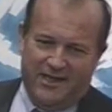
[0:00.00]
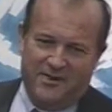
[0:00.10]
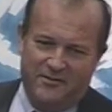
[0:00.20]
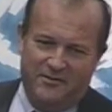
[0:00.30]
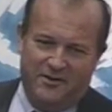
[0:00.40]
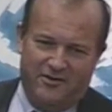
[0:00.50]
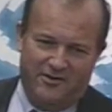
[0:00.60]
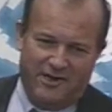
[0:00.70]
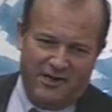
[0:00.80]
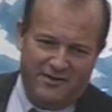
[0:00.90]
with our
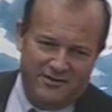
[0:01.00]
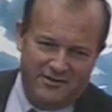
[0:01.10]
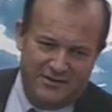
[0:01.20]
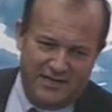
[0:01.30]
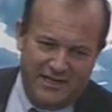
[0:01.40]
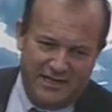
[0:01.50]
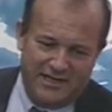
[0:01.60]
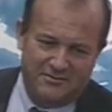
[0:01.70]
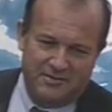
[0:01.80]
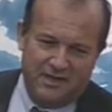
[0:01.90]
clients
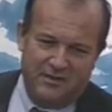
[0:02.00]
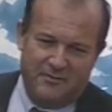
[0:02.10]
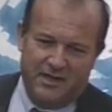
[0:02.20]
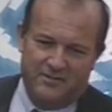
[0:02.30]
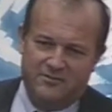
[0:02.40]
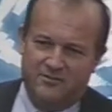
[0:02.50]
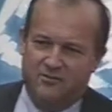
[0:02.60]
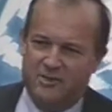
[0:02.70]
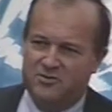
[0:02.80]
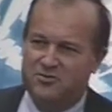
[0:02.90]
is really about
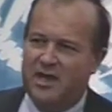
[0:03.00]
what should